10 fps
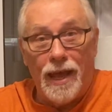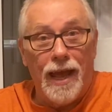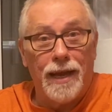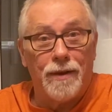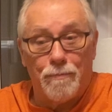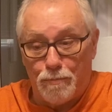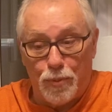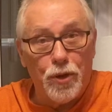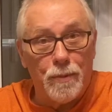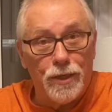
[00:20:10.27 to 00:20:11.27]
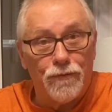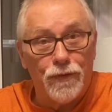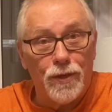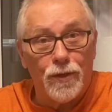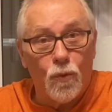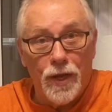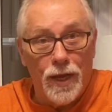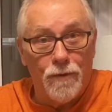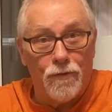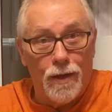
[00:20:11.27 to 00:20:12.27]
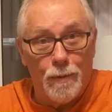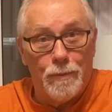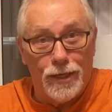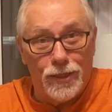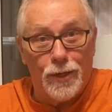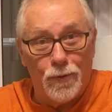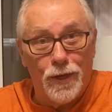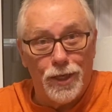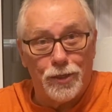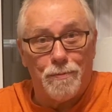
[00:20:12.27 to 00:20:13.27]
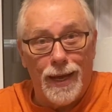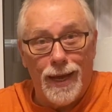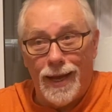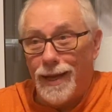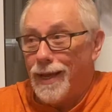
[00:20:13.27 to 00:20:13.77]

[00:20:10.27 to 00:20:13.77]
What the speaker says: I could pretty much feel the wind from them as they rushed by,